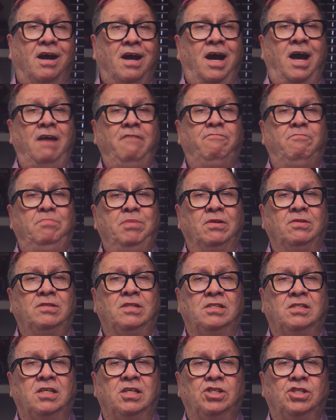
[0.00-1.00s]
I've built
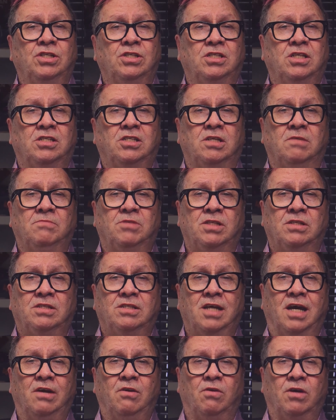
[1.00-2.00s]
decision systems
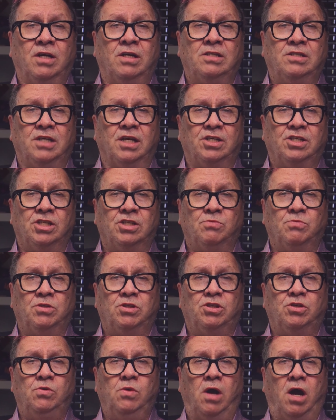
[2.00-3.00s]
inside organizations with
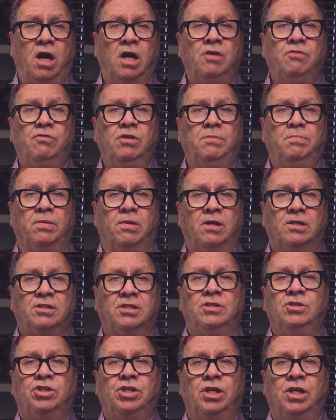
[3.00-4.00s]
200
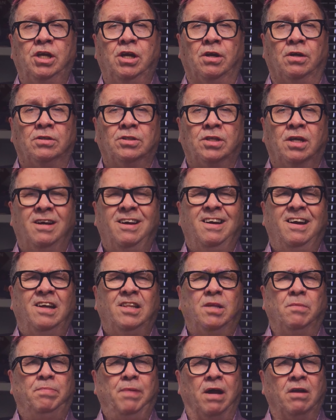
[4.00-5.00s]
plus engineers.
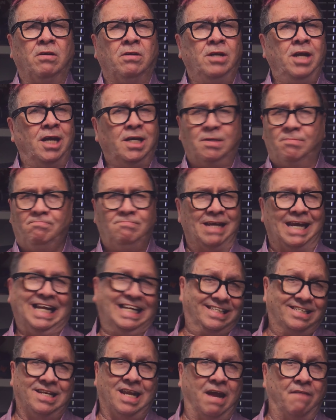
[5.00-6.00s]
The bottleneck,
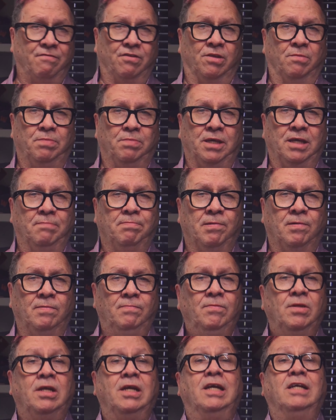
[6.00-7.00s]
it's never the people.
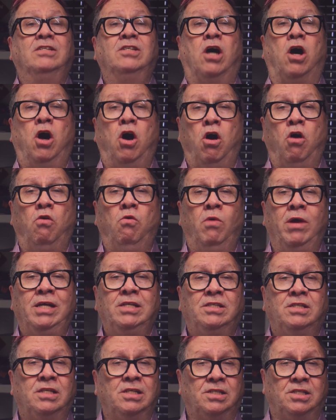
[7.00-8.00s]
It's
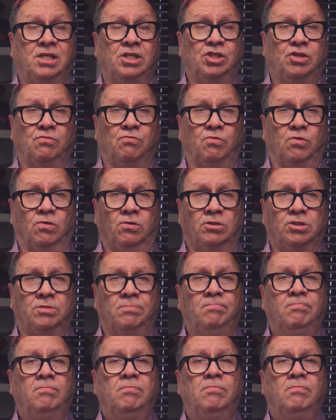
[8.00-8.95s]
always the decision rules.